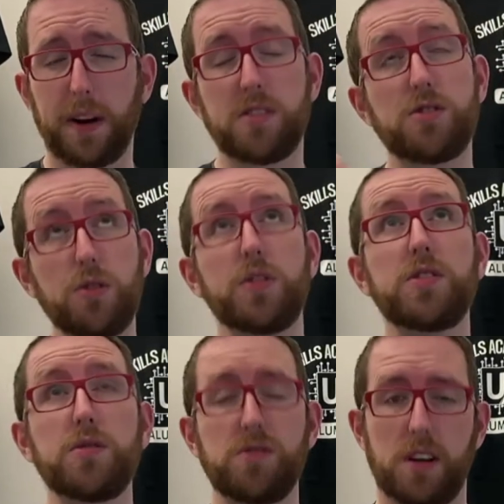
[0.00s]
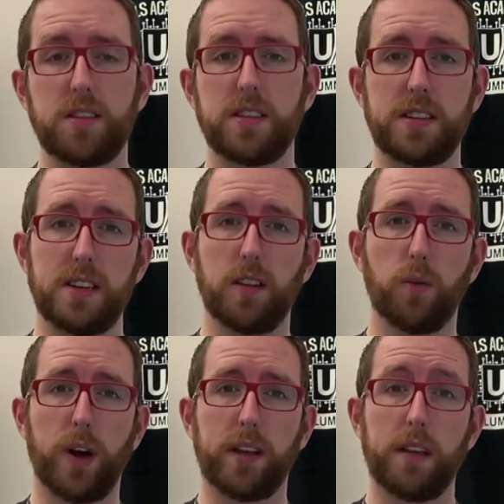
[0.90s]
But as soon as you start to deal
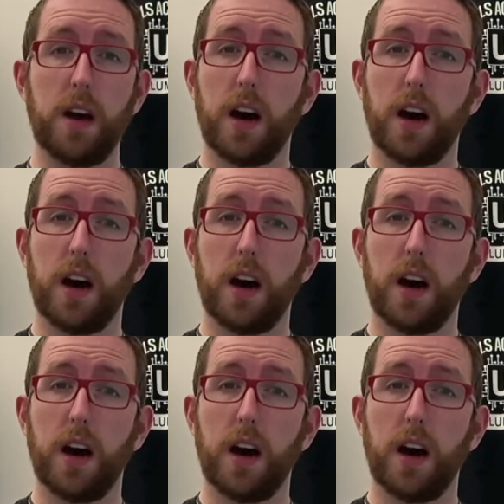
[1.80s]
with